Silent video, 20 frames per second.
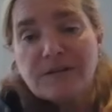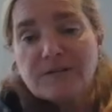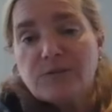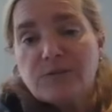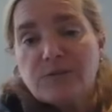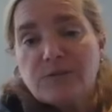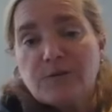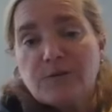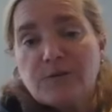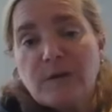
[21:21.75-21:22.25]

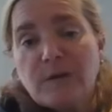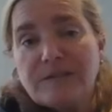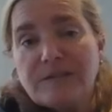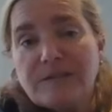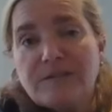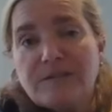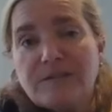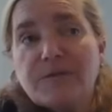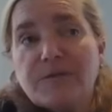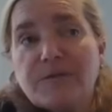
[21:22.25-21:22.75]
So
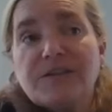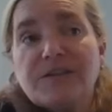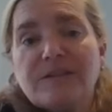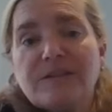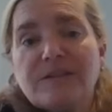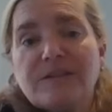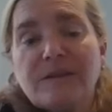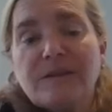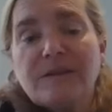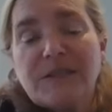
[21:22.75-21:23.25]
if we could
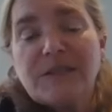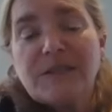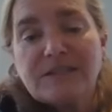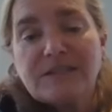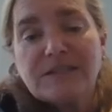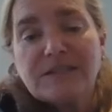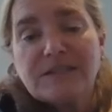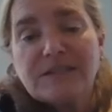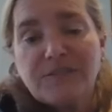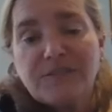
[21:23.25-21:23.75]

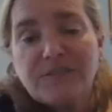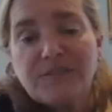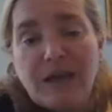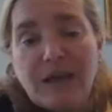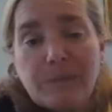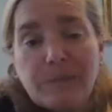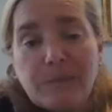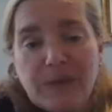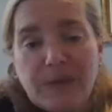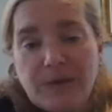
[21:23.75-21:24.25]
eliminate some of
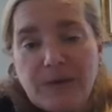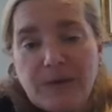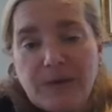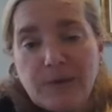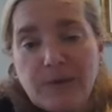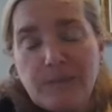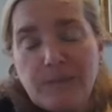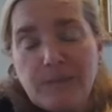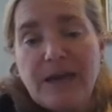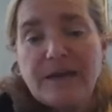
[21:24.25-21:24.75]
that by
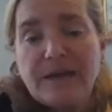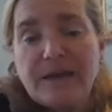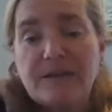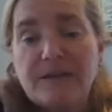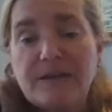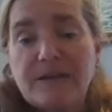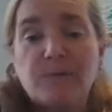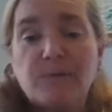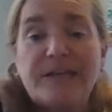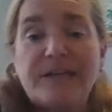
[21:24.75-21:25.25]
going back
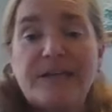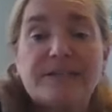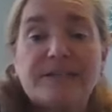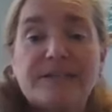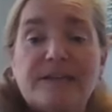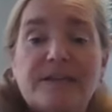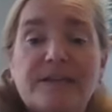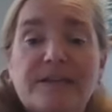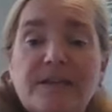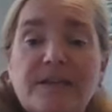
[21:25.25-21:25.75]
and
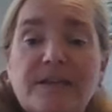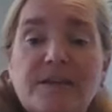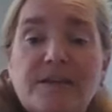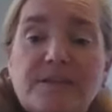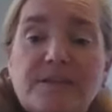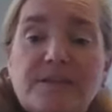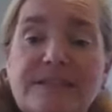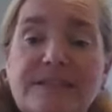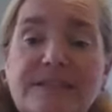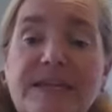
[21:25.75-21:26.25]
racing
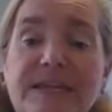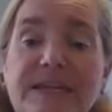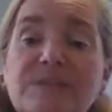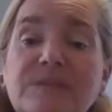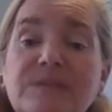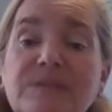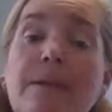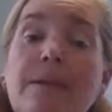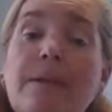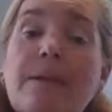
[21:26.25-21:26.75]
teams
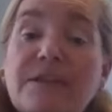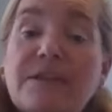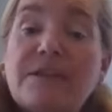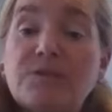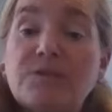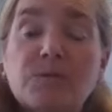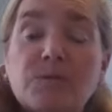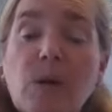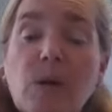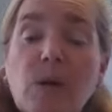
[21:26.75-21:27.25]
that match
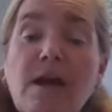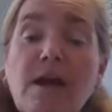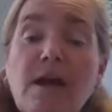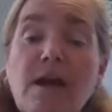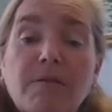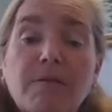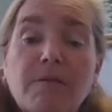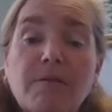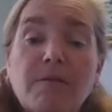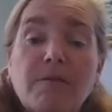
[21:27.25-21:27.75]
us
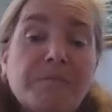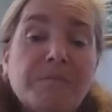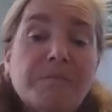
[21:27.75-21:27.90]
well,